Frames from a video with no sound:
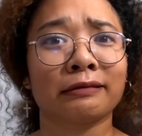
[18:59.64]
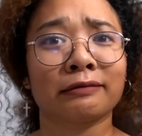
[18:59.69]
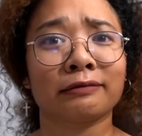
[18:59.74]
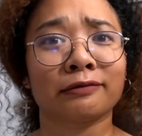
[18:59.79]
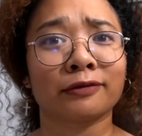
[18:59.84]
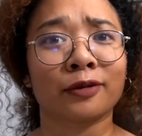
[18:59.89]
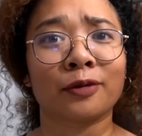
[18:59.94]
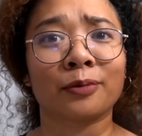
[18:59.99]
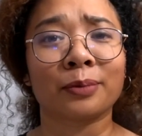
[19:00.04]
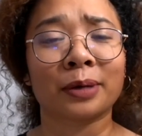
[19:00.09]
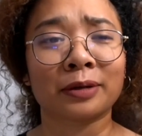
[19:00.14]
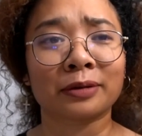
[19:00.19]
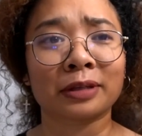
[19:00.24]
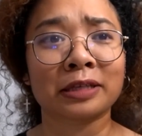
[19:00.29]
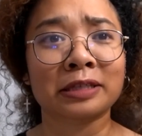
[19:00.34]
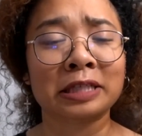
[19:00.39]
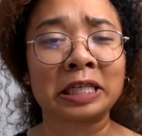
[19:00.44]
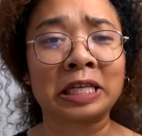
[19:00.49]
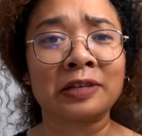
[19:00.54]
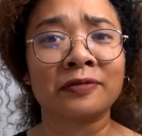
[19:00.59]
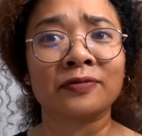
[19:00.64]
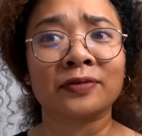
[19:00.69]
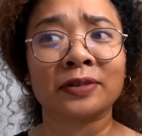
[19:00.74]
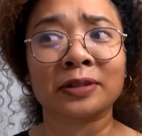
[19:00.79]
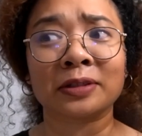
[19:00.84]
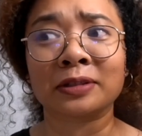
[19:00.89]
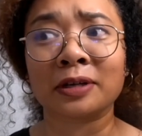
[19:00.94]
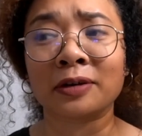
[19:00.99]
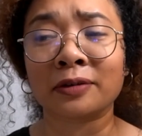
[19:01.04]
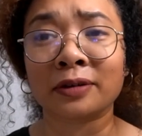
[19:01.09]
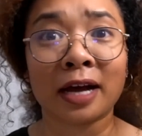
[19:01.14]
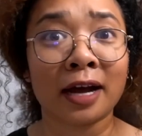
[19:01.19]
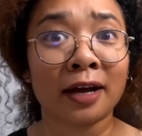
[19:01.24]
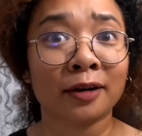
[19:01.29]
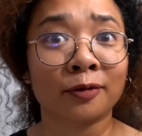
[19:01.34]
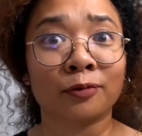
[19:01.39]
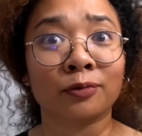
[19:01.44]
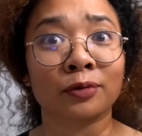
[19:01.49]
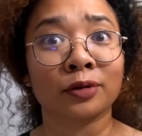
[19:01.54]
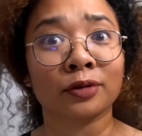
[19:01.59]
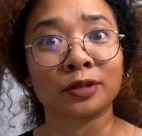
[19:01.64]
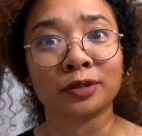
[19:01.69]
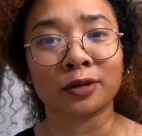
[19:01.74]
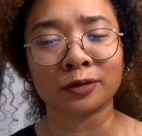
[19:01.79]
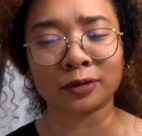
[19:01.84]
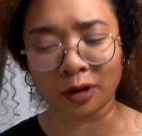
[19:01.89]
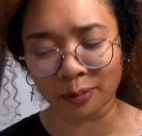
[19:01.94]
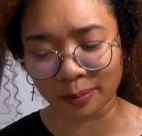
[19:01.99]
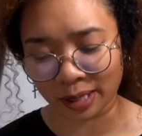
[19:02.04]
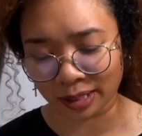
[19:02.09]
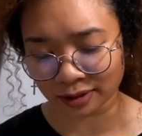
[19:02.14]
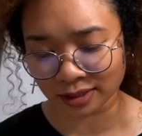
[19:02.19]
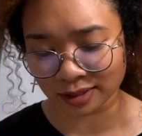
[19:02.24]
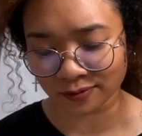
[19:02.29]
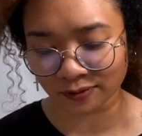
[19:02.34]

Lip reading: don't know about this Eve and Villanelle, and I really don't know about this